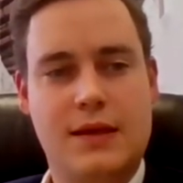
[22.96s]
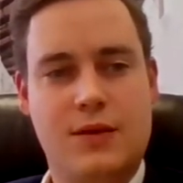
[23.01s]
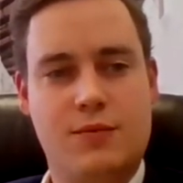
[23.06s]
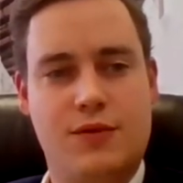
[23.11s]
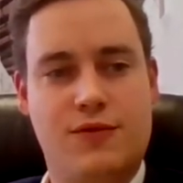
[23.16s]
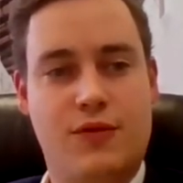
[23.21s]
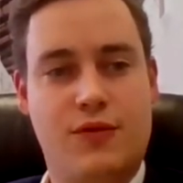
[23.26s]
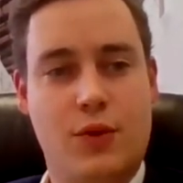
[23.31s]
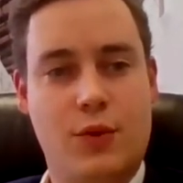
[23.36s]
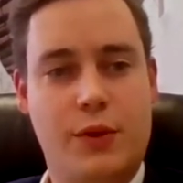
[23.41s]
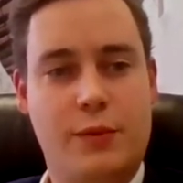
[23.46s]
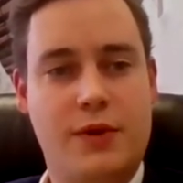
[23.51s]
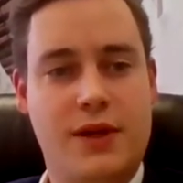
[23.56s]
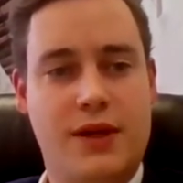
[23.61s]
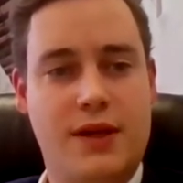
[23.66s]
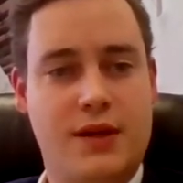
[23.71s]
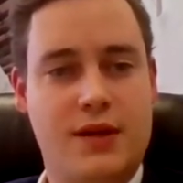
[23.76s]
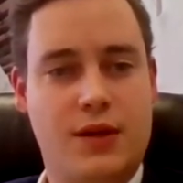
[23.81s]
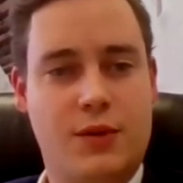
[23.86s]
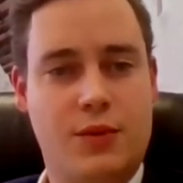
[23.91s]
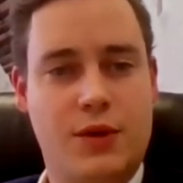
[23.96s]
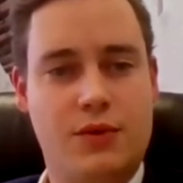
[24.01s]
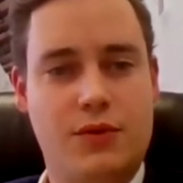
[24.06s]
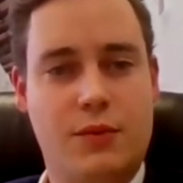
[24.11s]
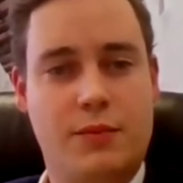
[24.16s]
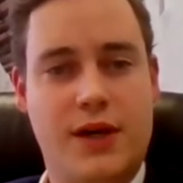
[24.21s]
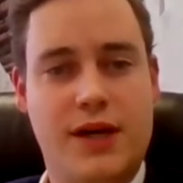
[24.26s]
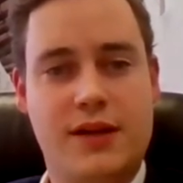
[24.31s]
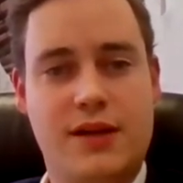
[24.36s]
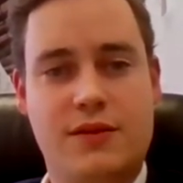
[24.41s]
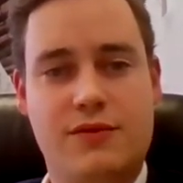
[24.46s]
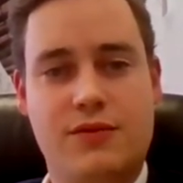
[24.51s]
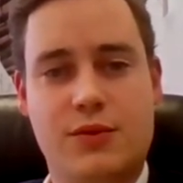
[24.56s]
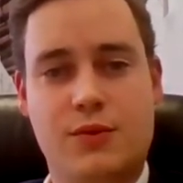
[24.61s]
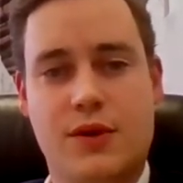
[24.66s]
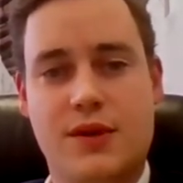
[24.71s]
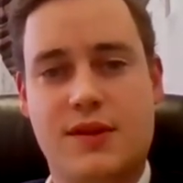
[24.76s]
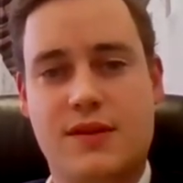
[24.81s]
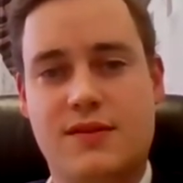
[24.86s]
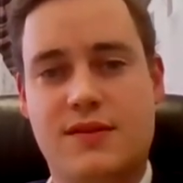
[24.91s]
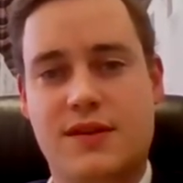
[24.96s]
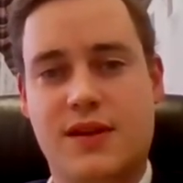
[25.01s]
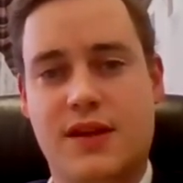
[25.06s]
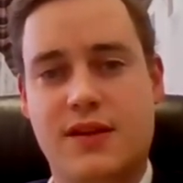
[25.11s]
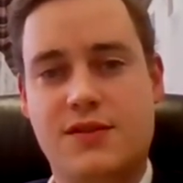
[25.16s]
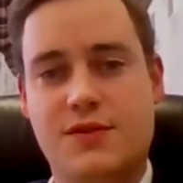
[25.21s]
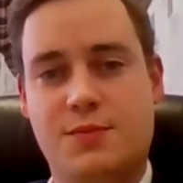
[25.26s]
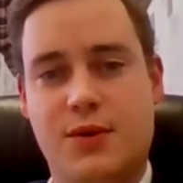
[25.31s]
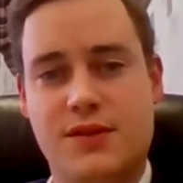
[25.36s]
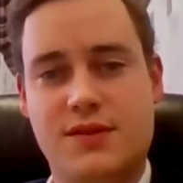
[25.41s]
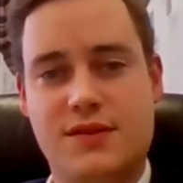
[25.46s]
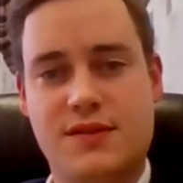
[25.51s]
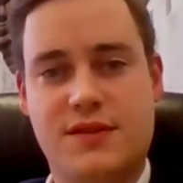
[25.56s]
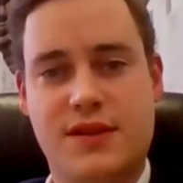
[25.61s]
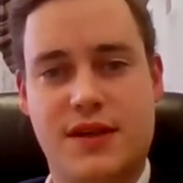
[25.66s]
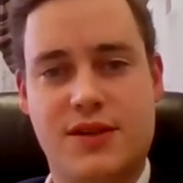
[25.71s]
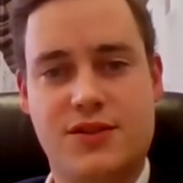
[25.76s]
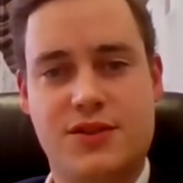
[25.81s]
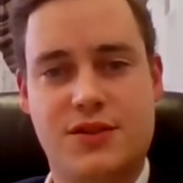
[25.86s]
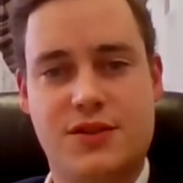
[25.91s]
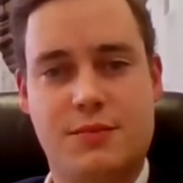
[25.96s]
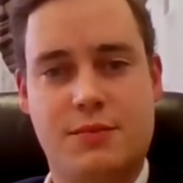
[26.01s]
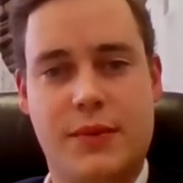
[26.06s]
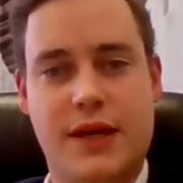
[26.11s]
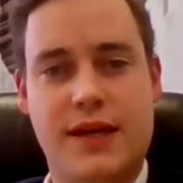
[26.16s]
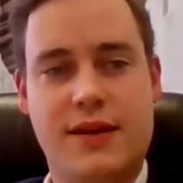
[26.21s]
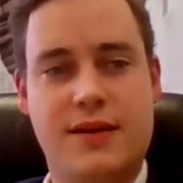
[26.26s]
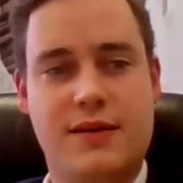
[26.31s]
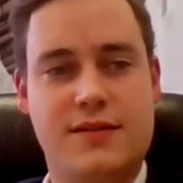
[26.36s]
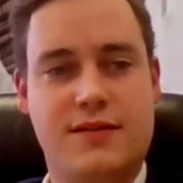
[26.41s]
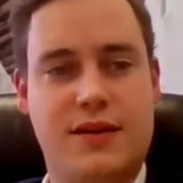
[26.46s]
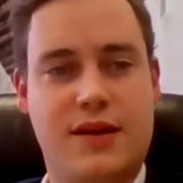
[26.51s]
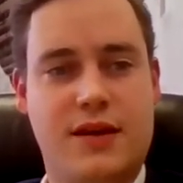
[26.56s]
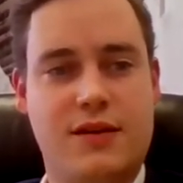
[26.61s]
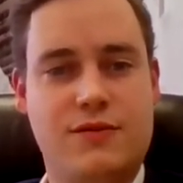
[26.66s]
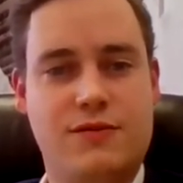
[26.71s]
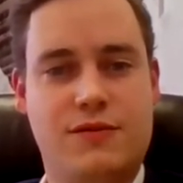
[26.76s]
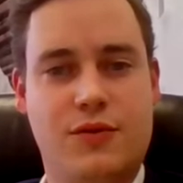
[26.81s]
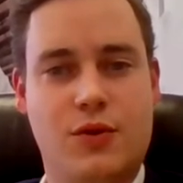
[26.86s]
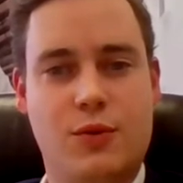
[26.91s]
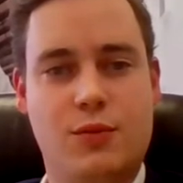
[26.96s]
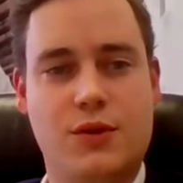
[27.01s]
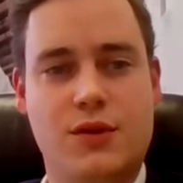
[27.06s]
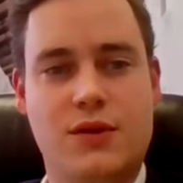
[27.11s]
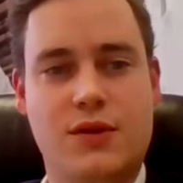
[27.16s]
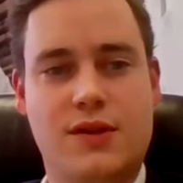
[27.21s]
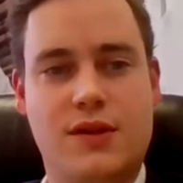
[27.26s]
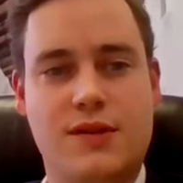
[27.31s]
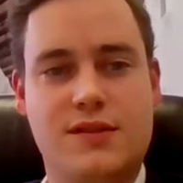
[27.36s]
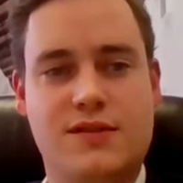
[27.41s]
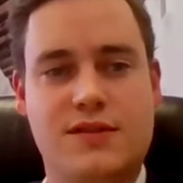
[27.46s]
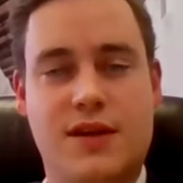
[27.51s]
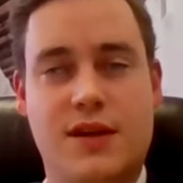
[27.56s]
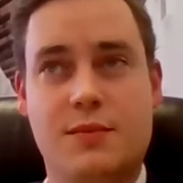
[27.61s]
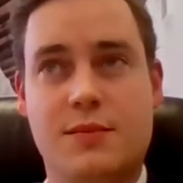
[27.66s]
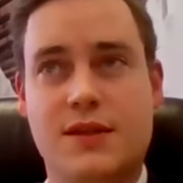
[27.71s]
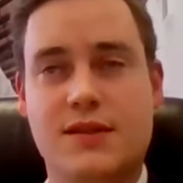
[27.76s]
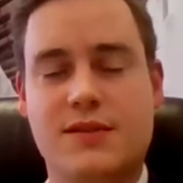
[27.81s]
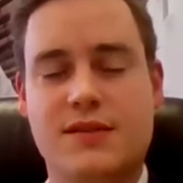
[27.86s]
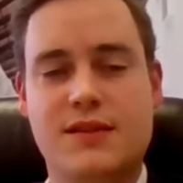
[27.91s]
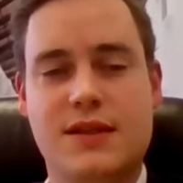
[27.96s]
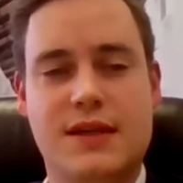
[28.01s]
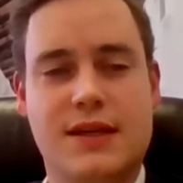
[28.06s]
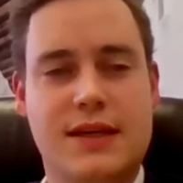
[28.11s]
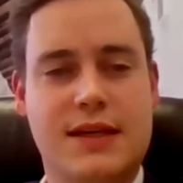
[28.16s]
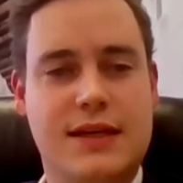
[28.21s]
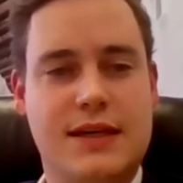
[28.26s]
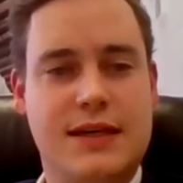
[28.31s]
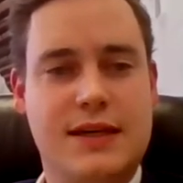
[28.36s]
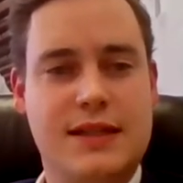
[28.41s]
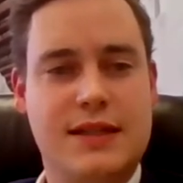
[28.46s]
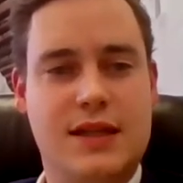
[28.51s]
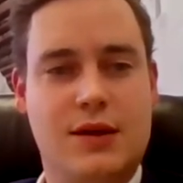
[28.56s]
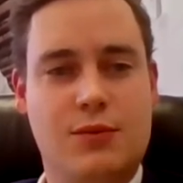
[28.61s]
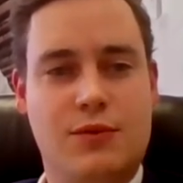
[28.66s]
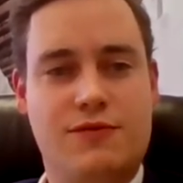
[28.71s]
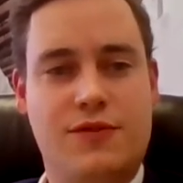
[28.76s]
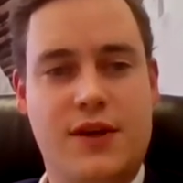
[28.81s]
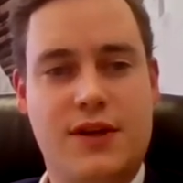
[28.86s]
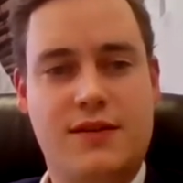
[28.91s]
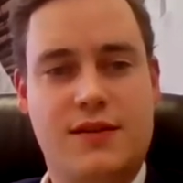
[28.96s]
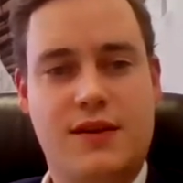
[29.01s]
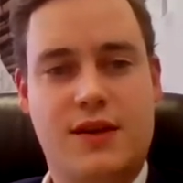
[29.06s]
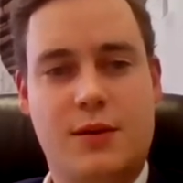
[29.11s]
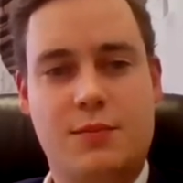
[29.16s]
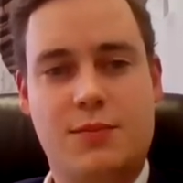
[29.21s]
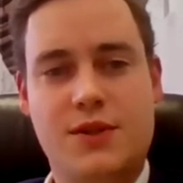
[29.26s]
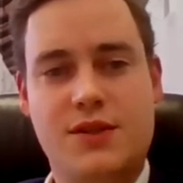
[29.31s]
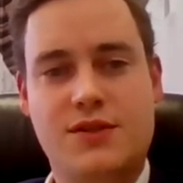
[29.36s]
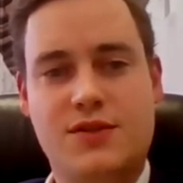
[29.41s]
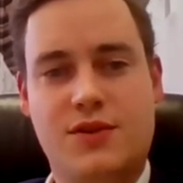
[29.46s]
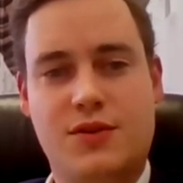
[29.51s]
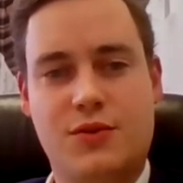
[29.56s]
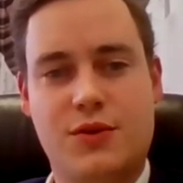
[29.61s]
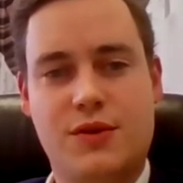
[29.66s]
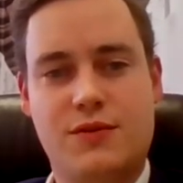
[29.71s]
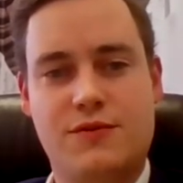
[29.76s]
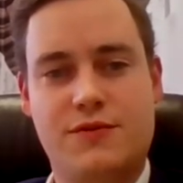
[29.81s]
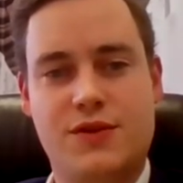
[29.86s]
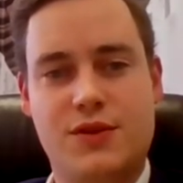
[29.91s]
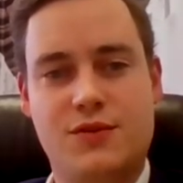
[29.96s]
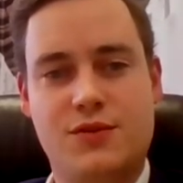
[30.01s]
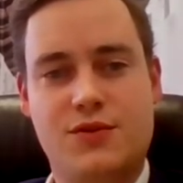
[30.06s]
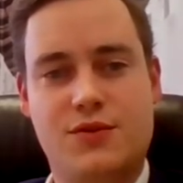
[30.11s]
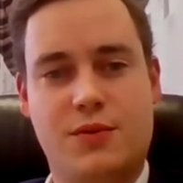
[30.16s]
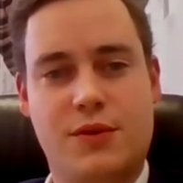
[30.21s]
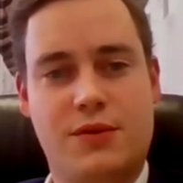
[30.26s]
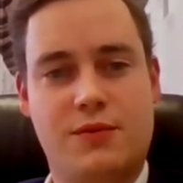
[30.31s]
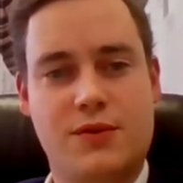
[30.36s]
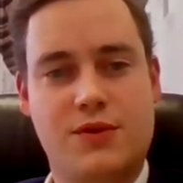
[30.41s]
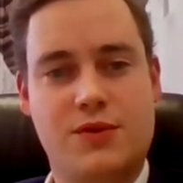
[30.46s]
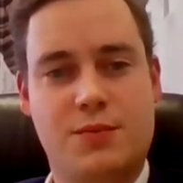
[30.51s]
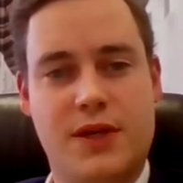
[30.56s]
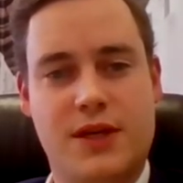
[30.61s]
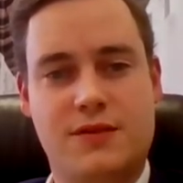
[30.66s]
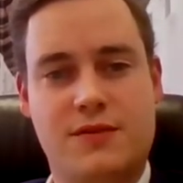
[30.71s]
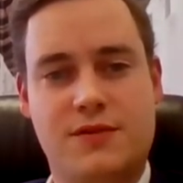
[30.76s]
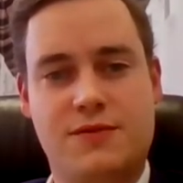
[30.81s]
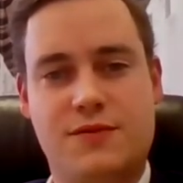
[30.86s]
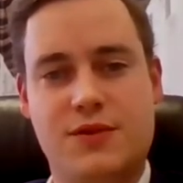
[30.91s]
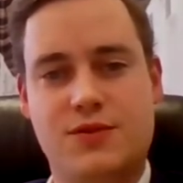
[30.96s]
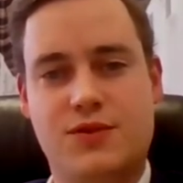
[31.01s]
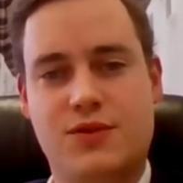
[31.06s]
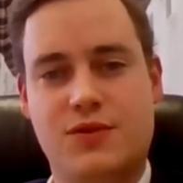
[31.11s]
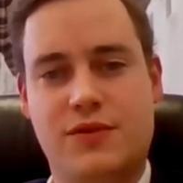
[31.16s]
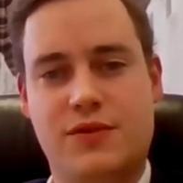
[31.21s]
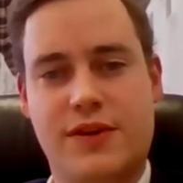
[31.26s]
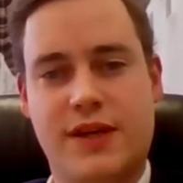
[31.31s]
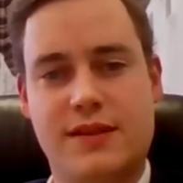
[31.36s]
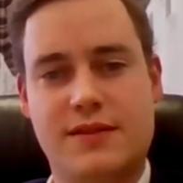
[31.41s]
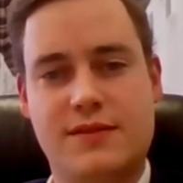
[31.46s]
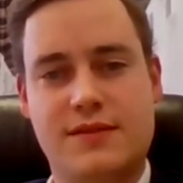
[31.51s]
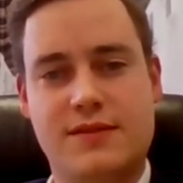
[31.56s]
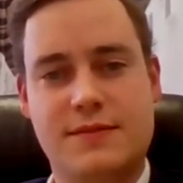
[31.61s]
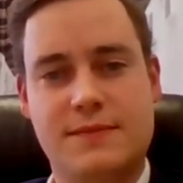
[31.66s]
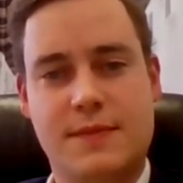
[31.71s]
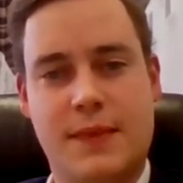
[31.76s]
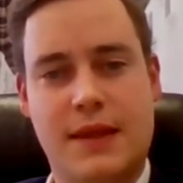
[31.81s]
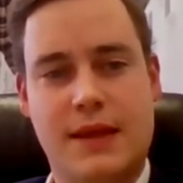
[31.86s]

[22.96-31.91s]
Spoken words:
Before we begin, I want to remind everyone that today's presentation may contain forward-looking statements that reflect the company's current views with respect to future events.